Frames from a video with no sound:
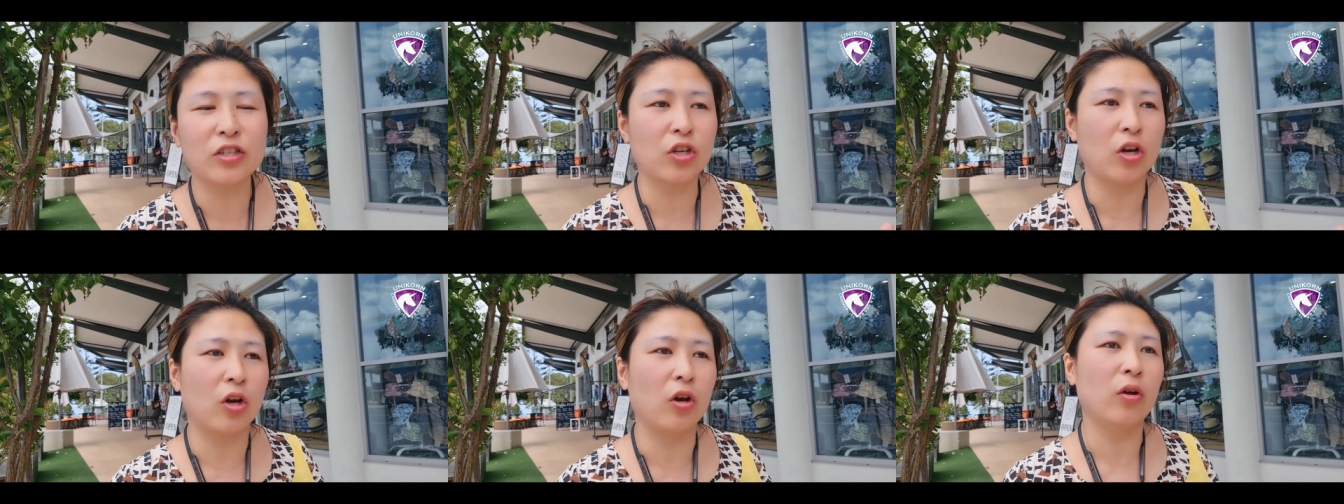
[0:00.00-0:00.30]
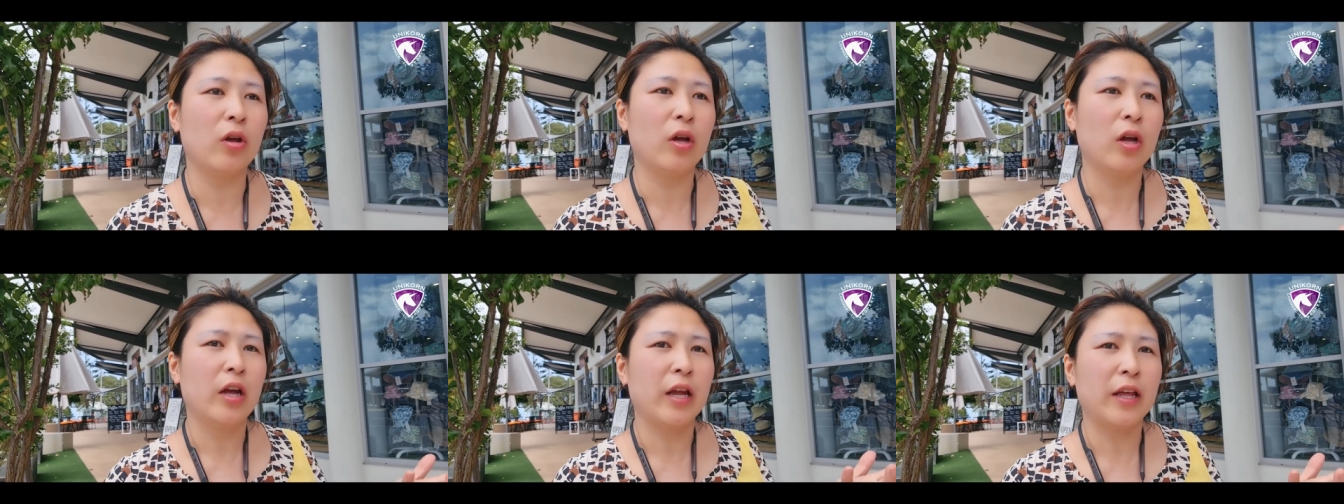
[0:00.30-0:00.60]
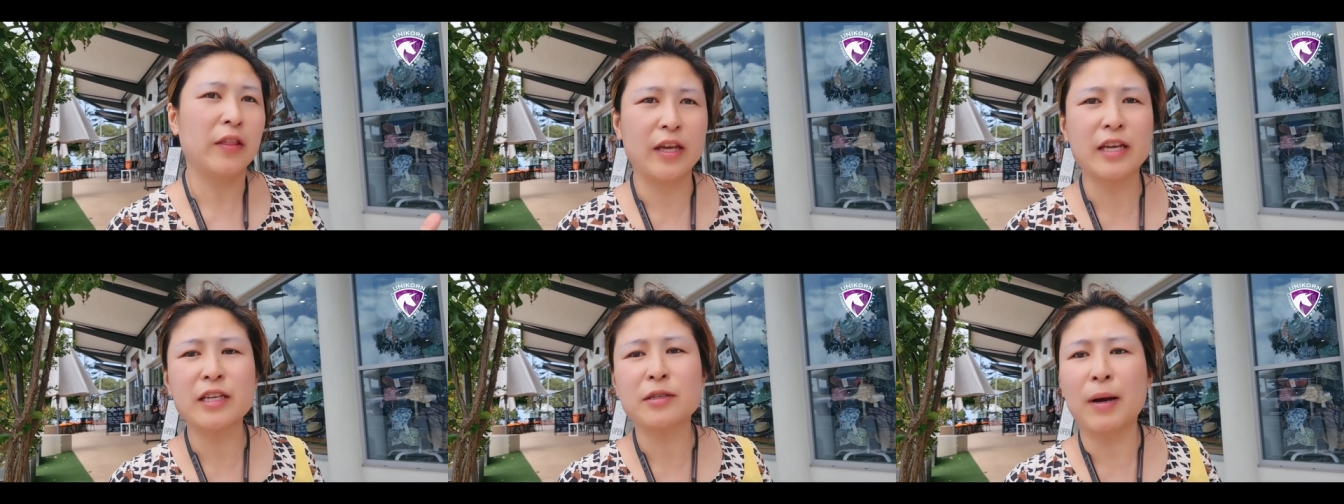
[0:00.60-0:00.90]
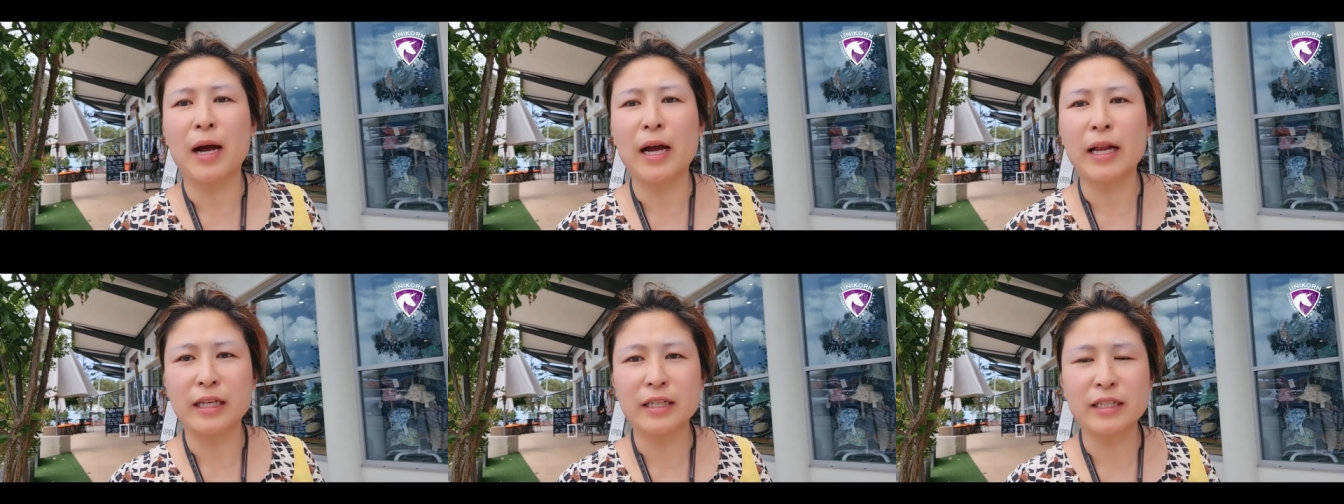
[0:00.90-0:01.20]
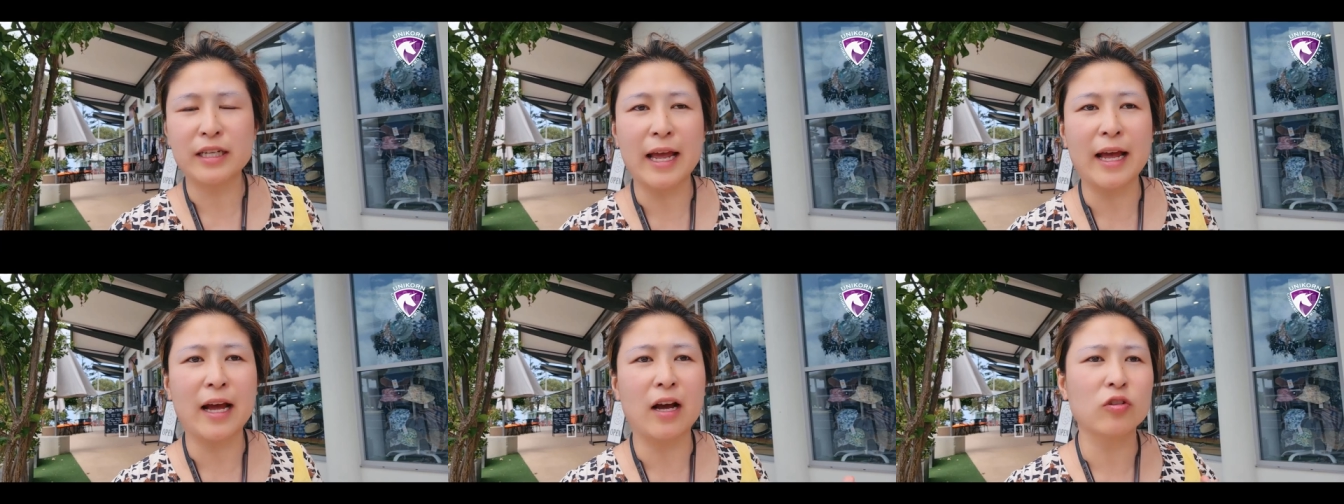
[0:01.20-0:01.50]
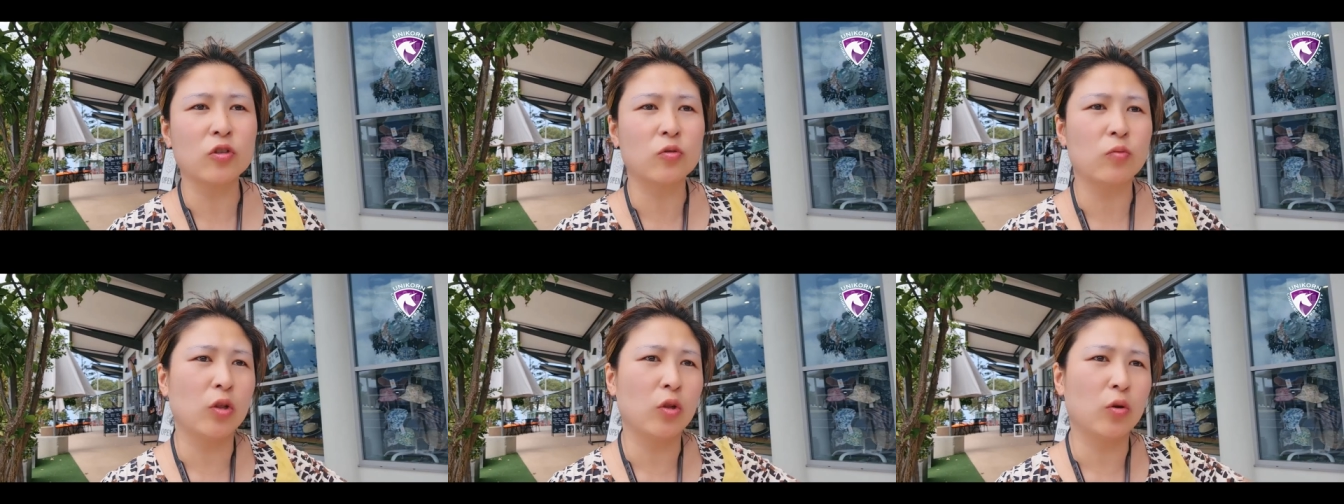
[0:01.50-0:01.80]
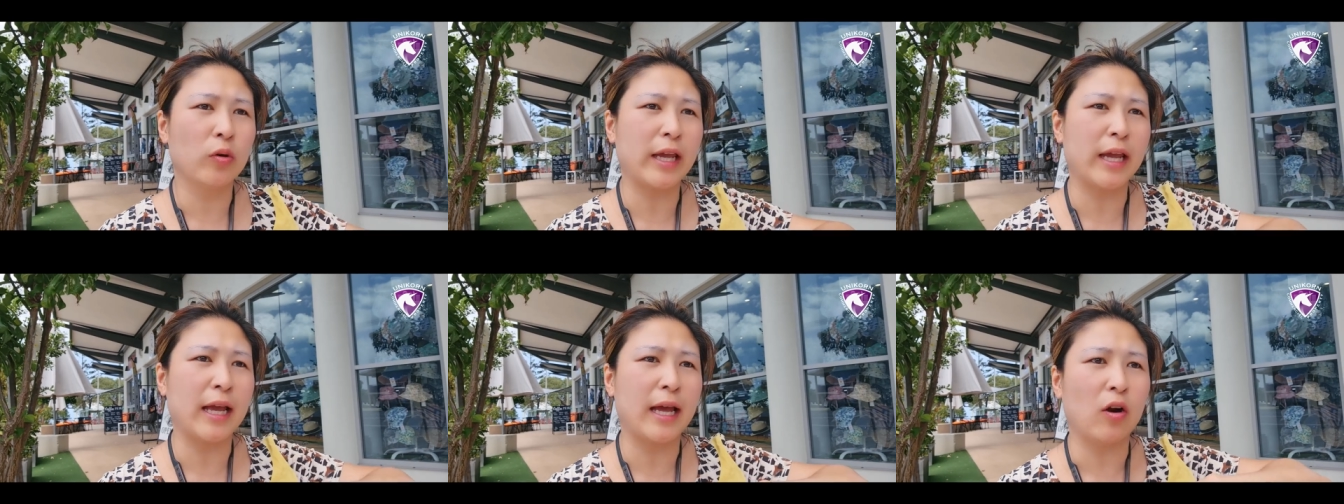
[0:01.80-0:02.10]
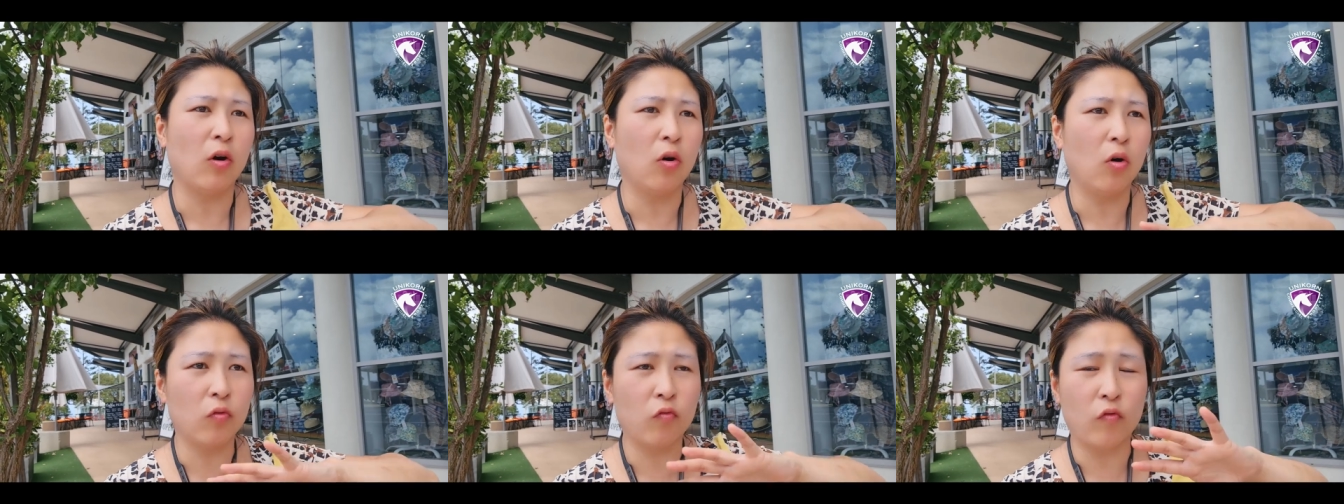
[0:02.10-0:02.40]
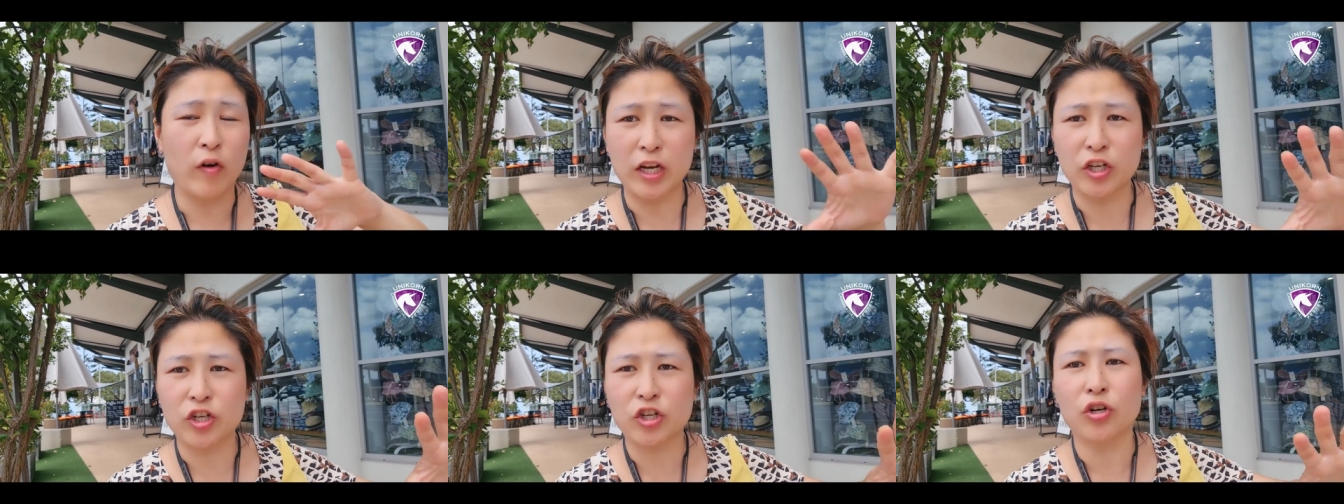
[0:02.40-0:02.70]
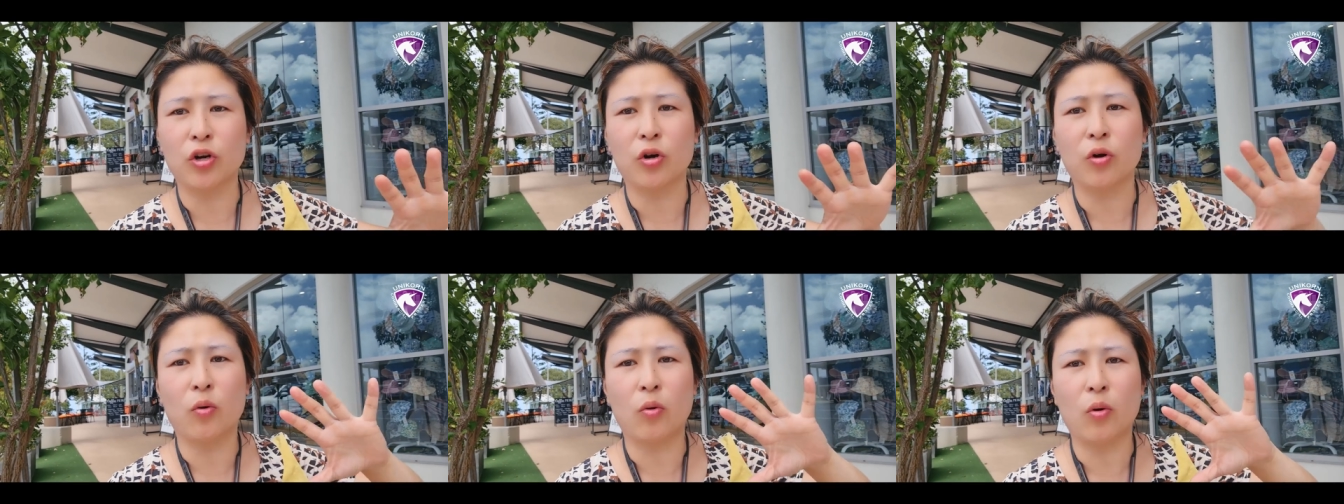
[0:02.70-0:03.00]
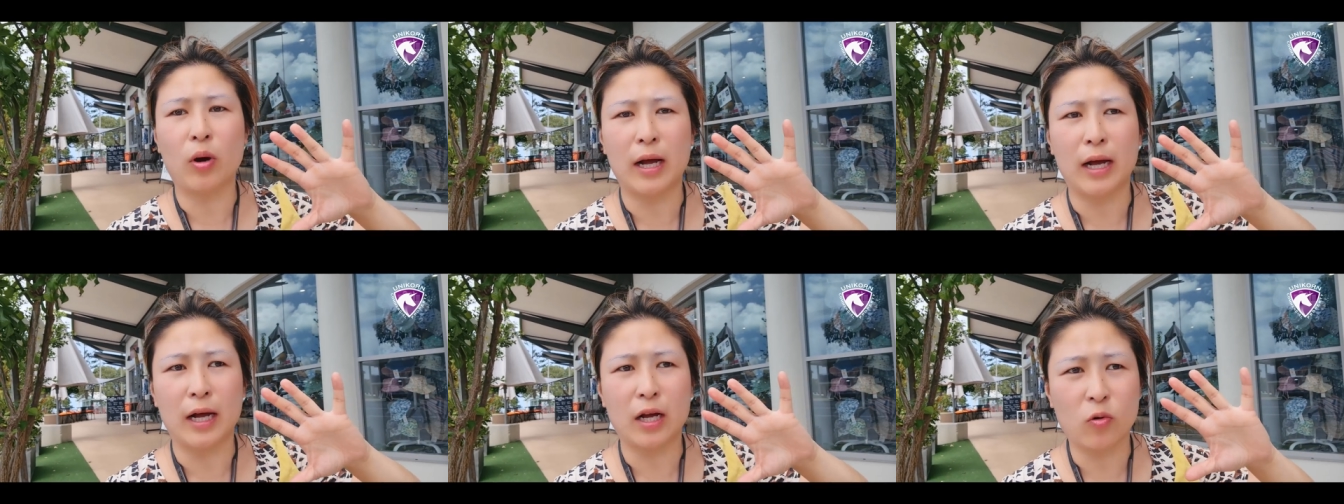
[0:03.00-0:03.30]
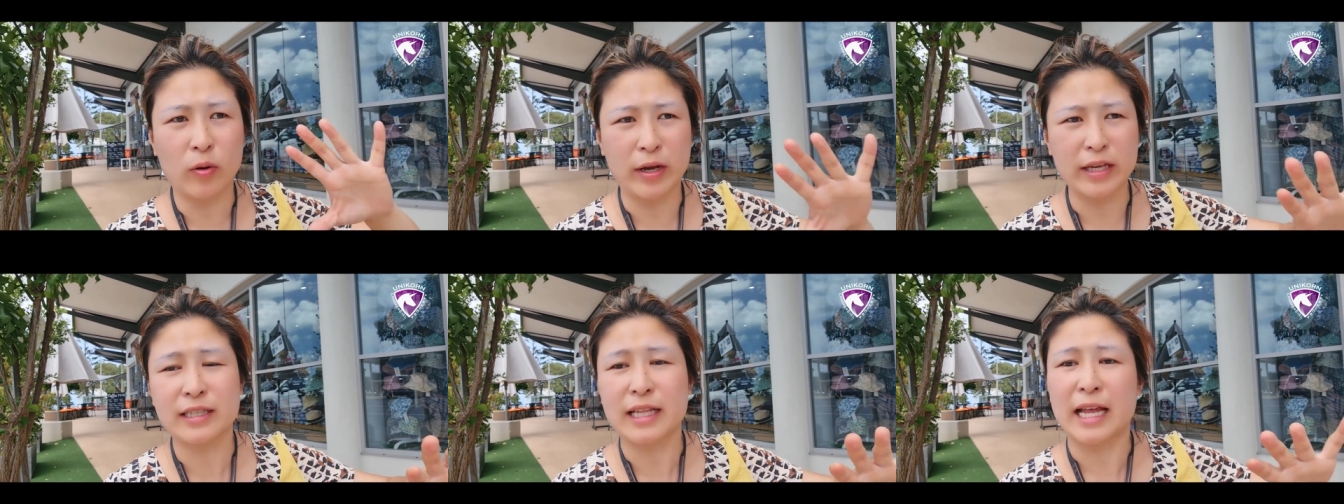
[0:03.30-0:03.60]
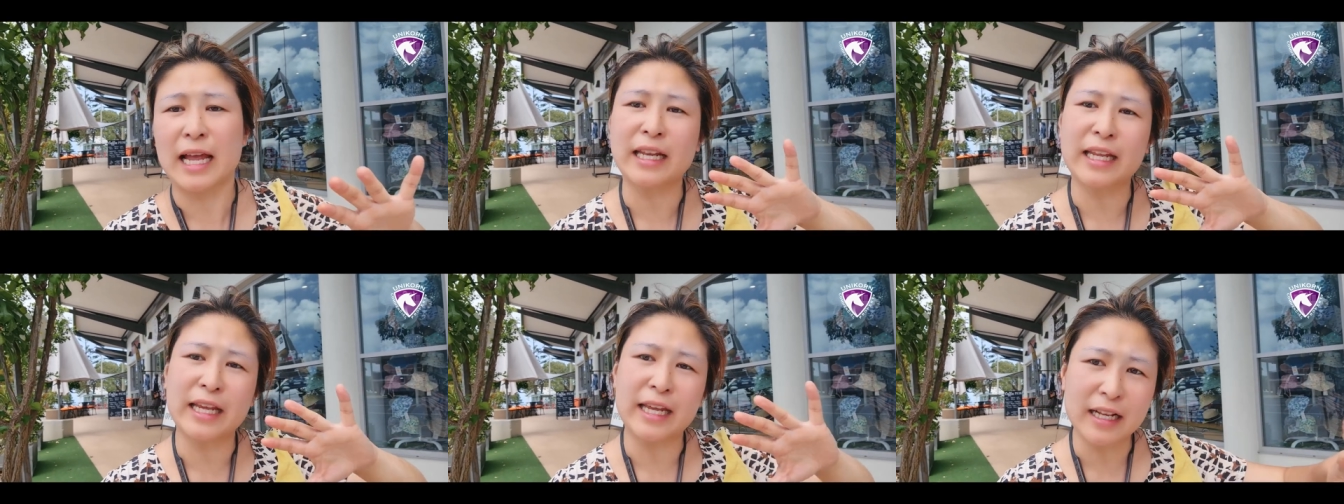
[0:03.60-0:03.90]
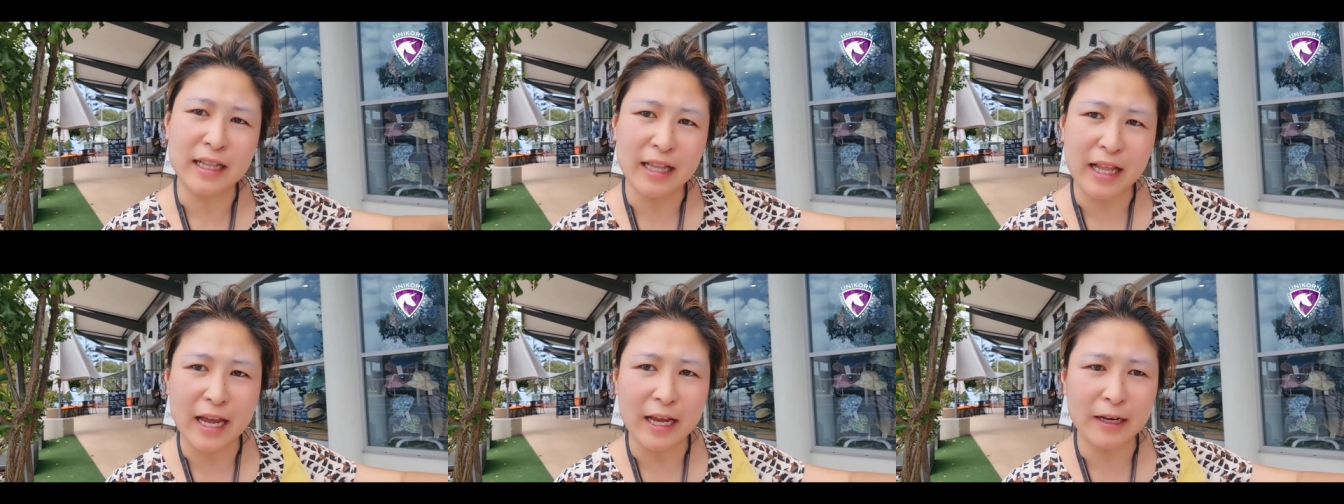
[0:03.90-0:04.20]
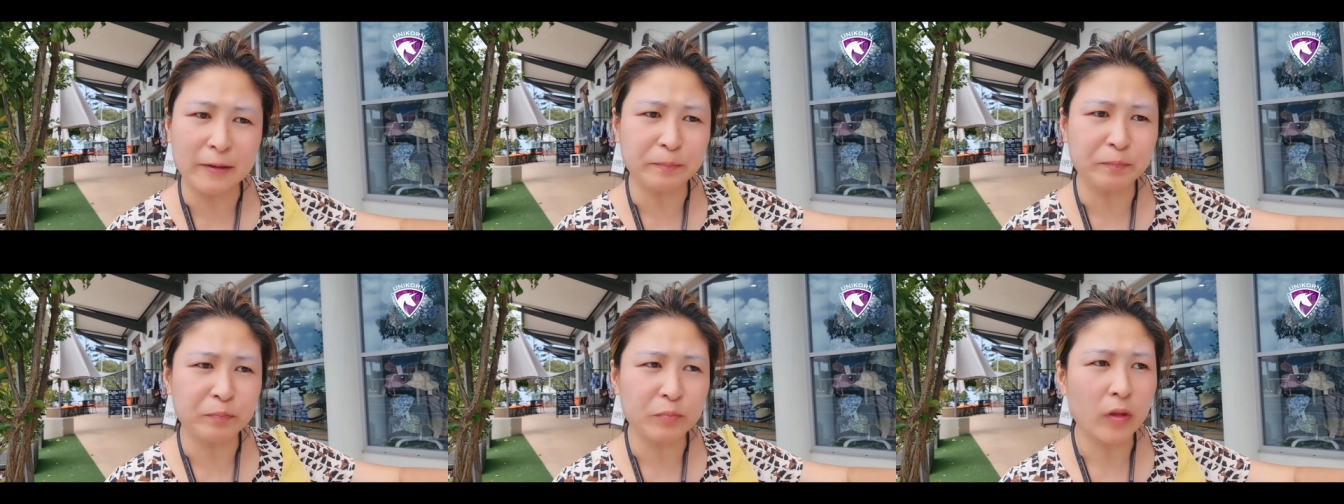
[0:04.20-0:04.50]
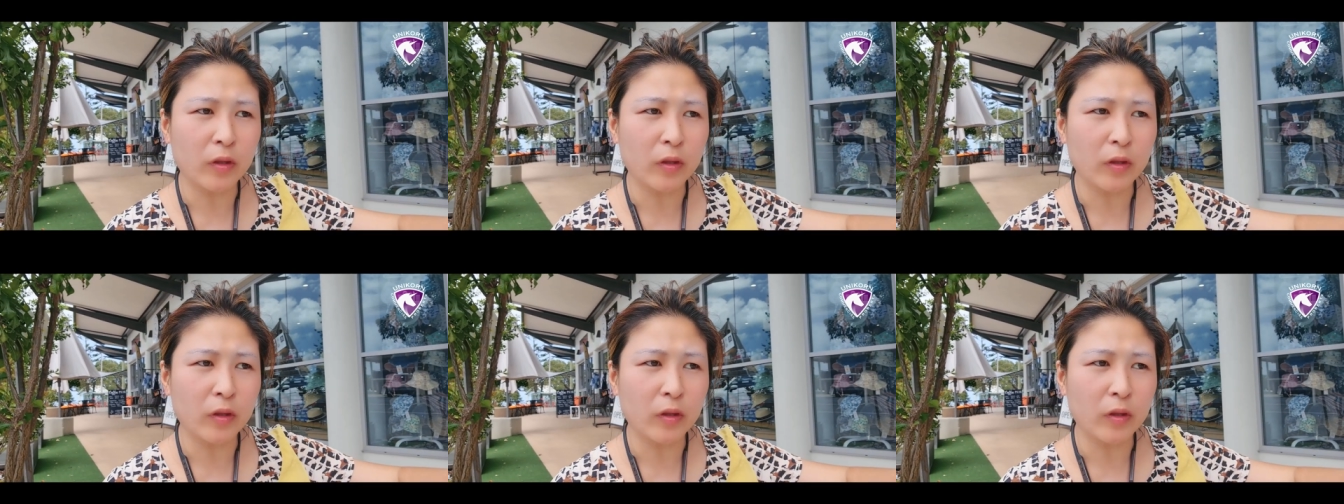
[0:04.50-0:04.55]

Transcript: So in these mining towns, we're looking at all regional uh, Queensland inland,